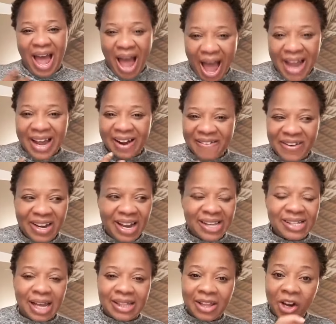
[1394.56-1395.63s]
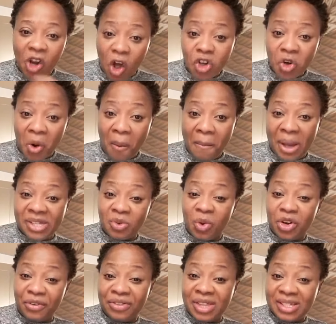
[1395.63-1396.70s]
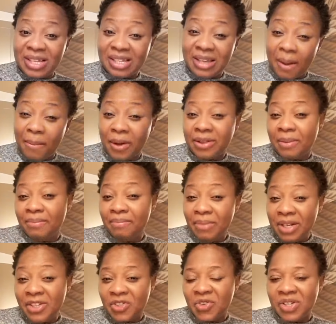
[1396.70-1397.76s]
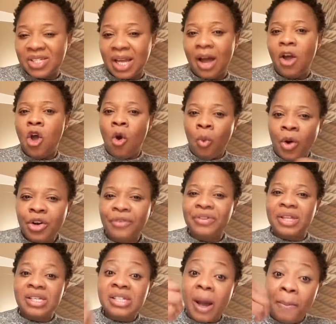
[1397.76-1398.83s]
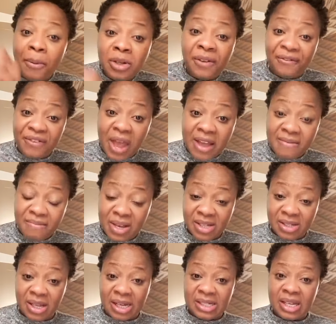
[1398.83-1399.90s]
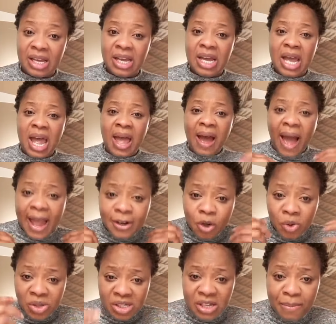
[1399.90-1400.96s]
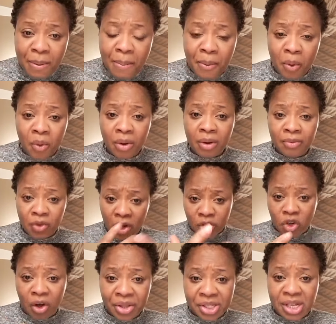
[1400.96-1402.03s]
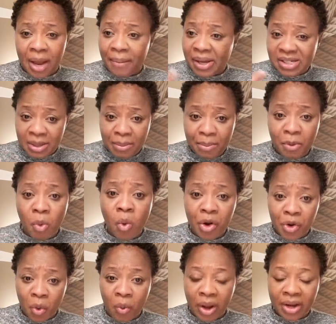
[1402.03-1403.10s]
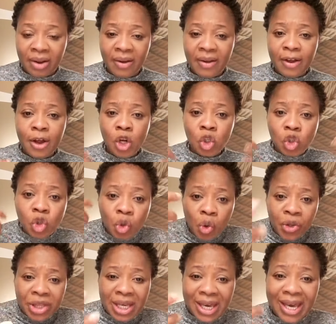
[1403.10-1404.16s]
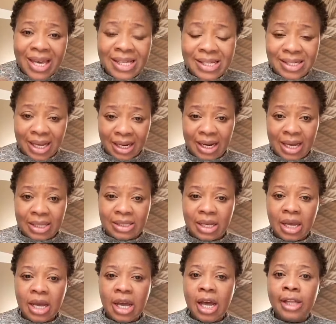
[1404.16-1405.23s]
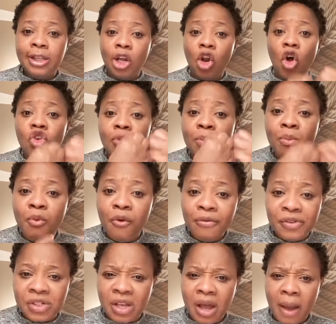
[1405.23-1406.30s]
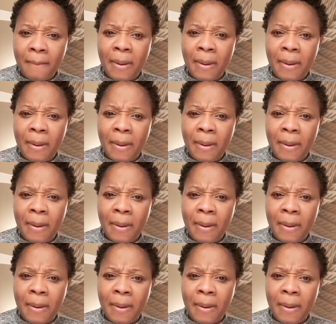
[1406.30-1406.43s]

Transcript: I can relate that the Lord Almighty, one of the things I said about the ministry is that one of the things that put fear in me is that I don't see people, not all the time, I see people one on one. Through the internet, the Lord moves.